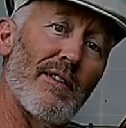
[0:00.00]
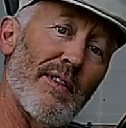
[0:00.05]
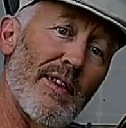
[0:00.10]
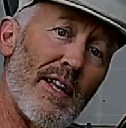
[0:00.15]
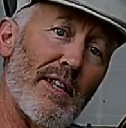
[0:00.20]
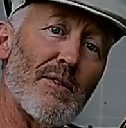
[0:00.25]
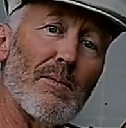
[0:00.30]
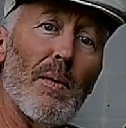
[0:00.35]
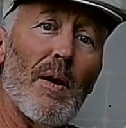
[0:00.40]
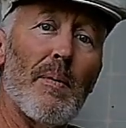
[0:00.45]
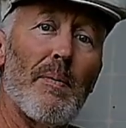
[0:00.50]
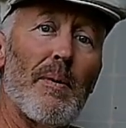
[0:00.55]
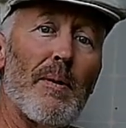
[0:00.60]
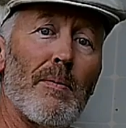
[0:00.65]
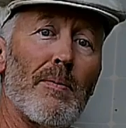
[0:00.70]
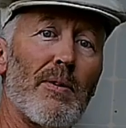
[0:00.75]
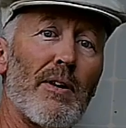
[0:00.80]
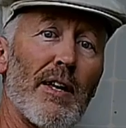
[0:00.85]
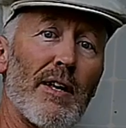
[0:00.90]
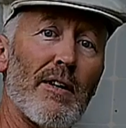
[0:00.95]
That's why
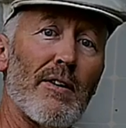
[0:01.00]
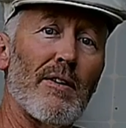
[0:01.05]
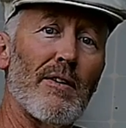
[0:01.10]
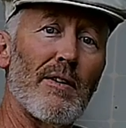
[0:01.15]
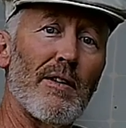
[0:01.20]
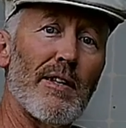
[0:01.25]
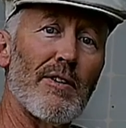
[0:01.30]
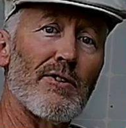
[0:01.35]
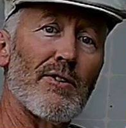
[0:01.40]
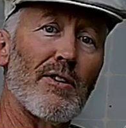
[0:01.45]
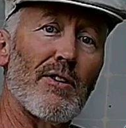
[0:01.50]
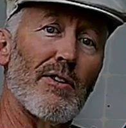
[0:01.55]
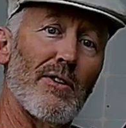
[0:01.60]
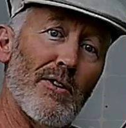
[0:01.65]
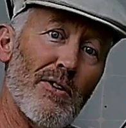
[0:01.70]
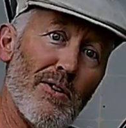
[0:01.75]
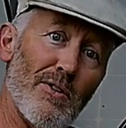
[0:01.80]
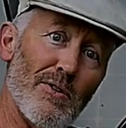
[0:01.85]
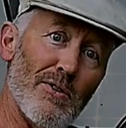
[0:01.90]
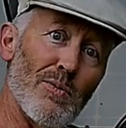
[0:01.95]
people get
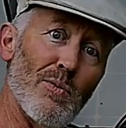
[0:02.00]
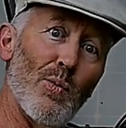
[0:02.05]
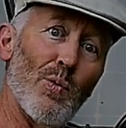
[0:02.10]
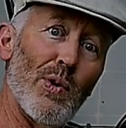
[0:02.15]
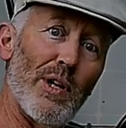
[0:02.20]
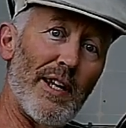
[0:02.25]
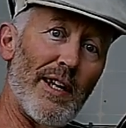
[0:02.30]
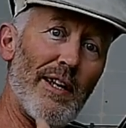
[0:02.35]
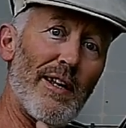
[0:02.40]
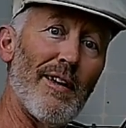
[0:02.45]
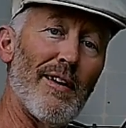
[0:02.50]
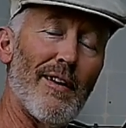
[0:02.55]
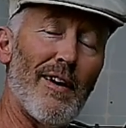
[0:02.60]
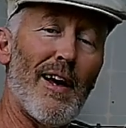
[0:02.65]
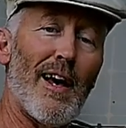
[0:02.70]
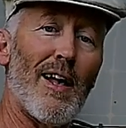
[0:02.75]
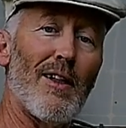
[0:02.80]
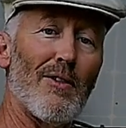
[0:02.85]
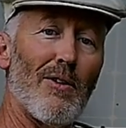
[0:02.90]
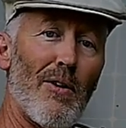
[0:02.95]
electrocuted because we
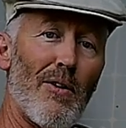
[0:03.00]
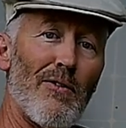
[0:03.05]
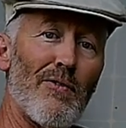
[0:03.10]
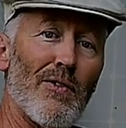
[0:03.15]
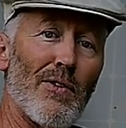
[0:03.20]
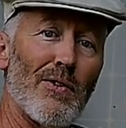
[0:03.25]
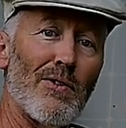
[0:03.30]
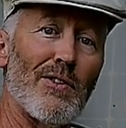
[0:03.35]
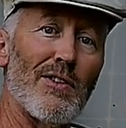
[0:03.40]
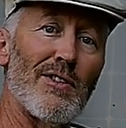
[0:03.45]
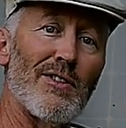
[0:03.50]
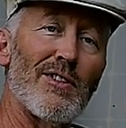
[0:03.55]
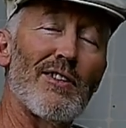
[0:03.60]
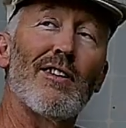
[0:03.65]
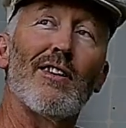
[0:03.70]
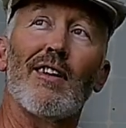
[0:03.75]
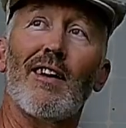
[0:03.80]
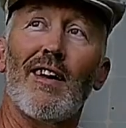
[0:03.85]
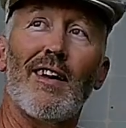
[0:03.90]
are low voltage.